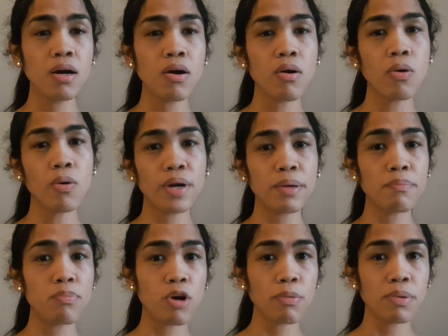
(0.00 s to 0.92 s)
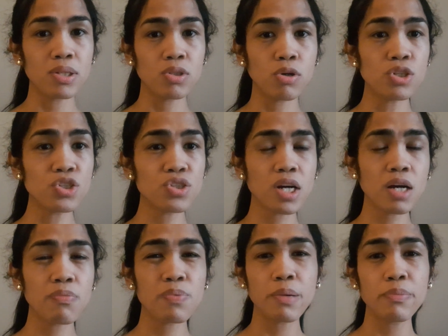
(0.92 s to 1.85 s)
or employment
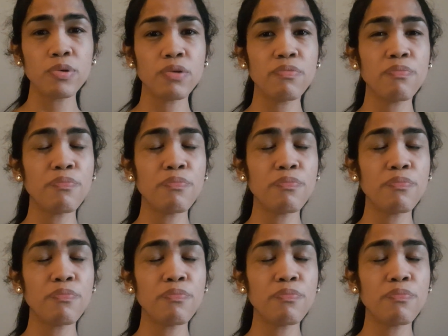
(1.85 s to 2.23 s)
contract from your